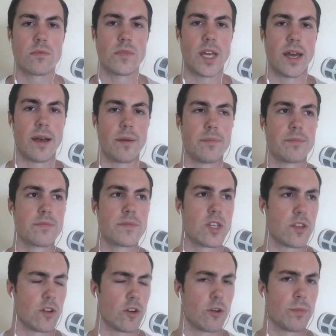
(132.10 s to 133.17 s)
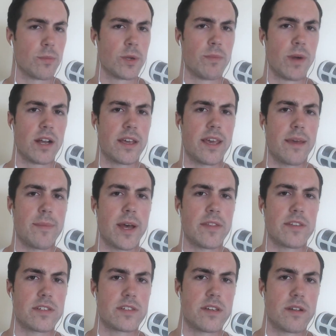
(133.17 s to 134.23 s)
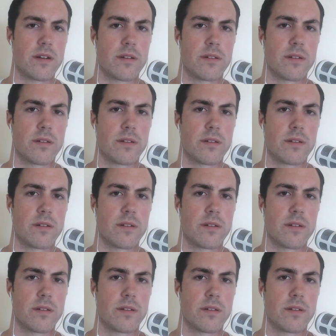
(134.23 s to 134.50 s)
Yeah. So the Urban Monk came out this year,